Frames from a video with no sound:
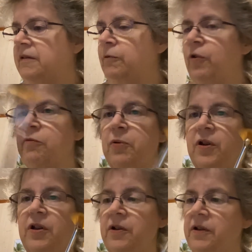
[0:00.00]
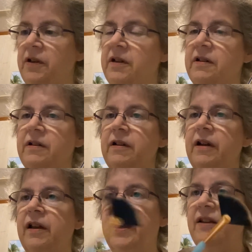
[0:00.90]
Works pretty good.
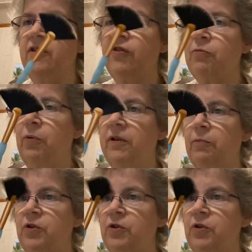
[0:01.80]
Unlike this one,